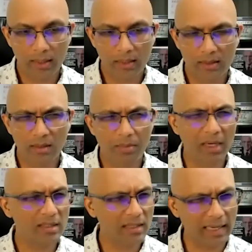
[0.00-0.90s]
is the
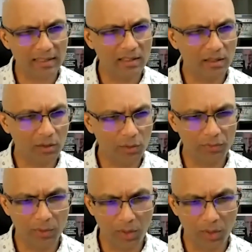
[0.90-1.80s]
biggest lesson
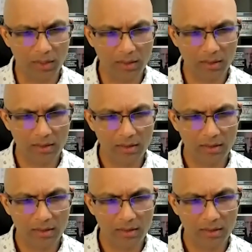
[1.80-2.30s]
you've learned